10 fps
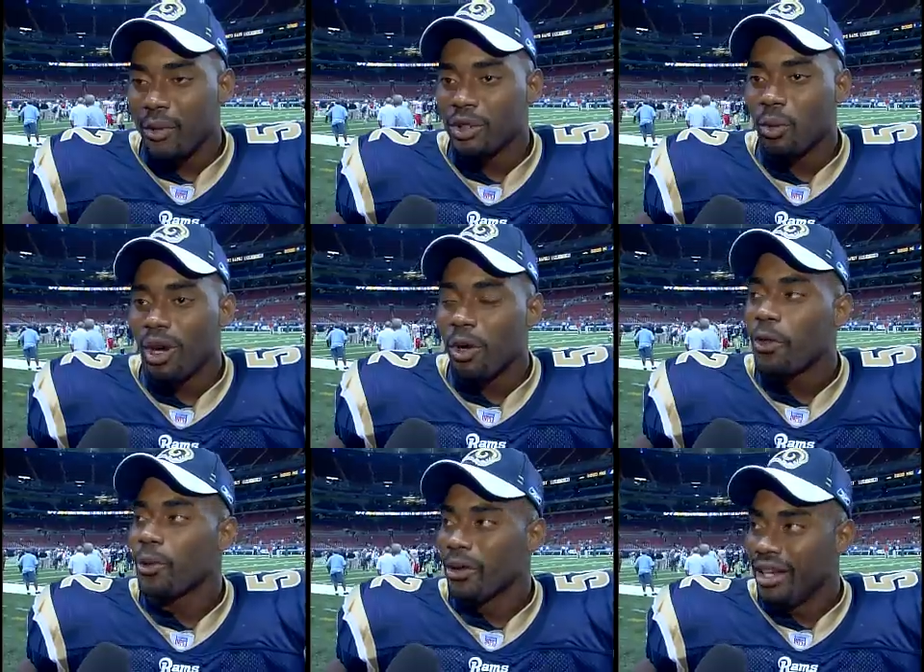think it was
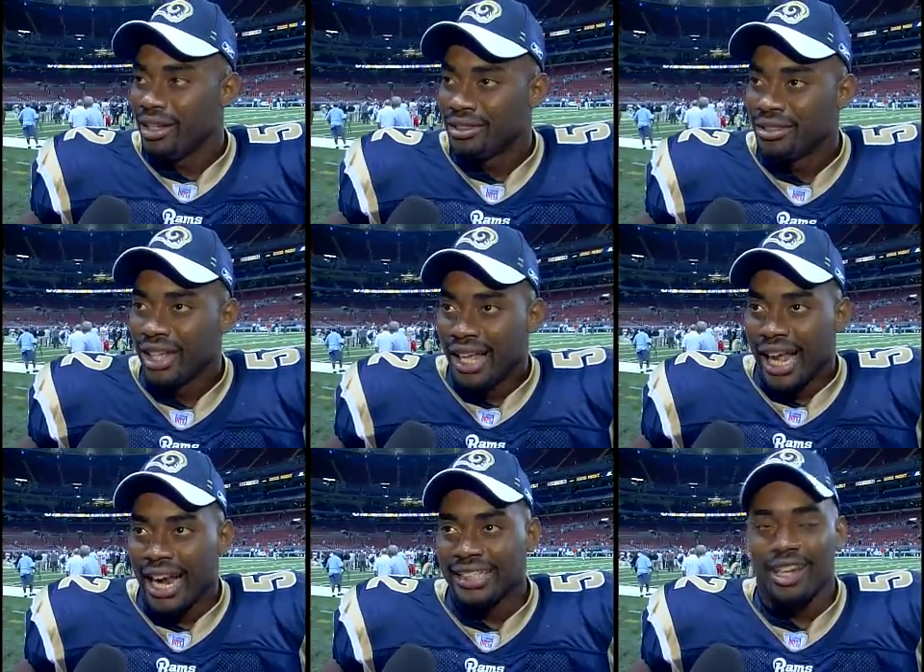103,
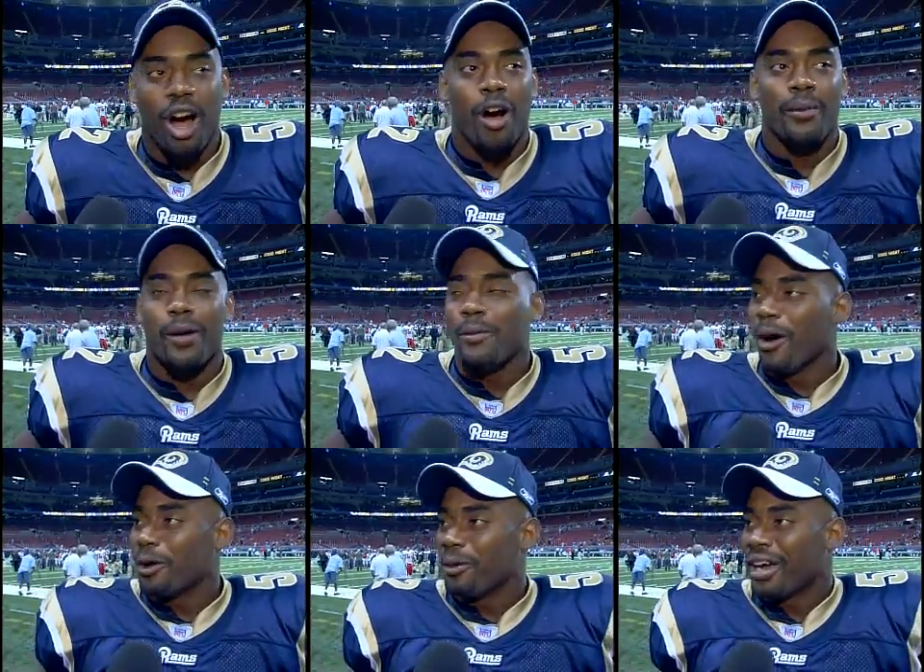and they say, oh man, we
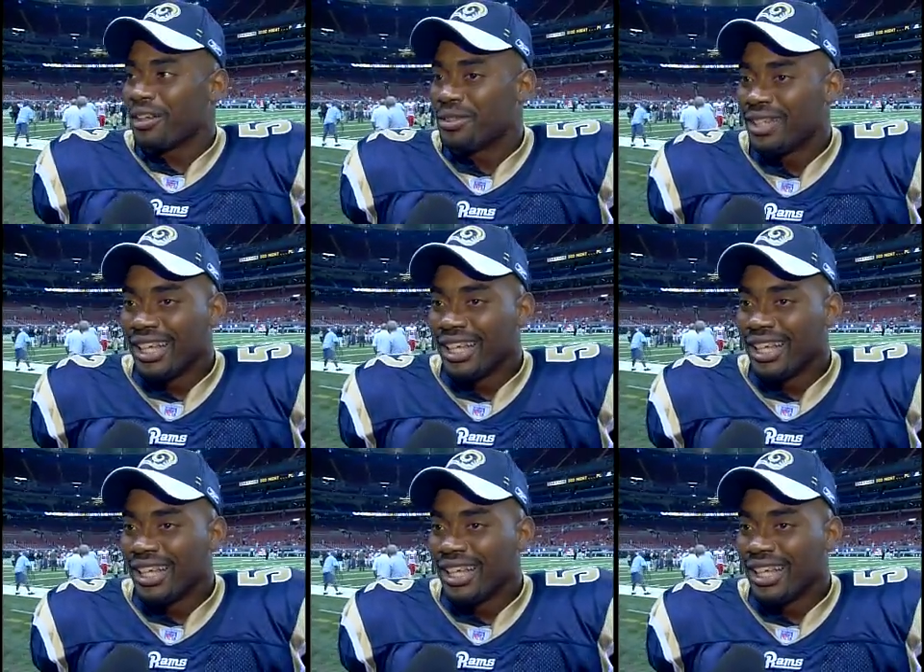broke a record.